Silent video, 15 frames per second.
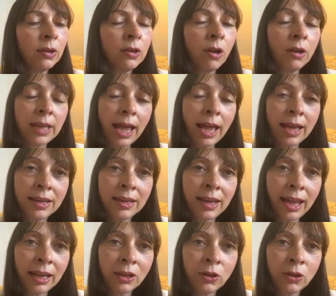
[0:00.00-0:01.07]
not at
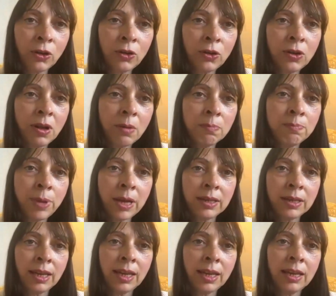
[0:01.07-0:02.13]
an angle,
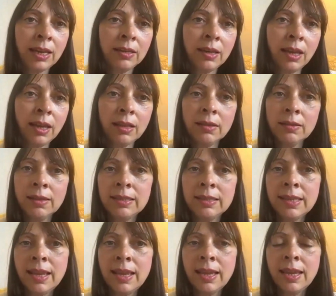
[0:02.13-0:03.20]
but in,
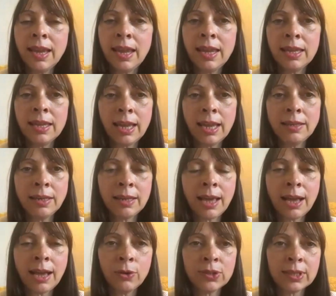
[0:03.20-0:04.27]
let's say, a cadent
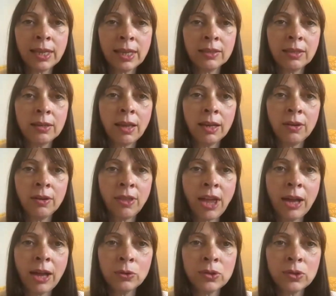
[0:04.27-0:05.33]
house like the ninth
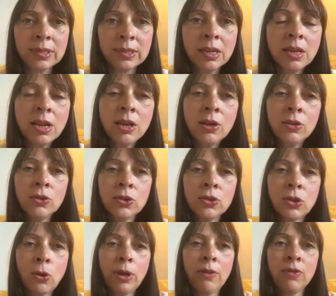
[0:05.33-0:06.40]
house.
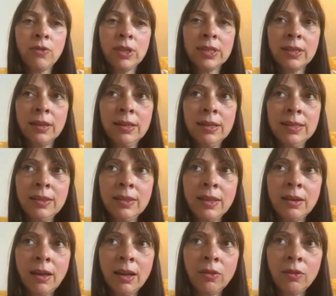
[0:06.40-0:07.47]
So if the sun is in
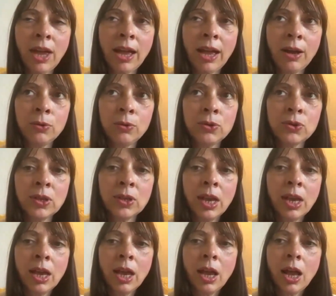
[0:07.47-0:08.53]
the ninth house,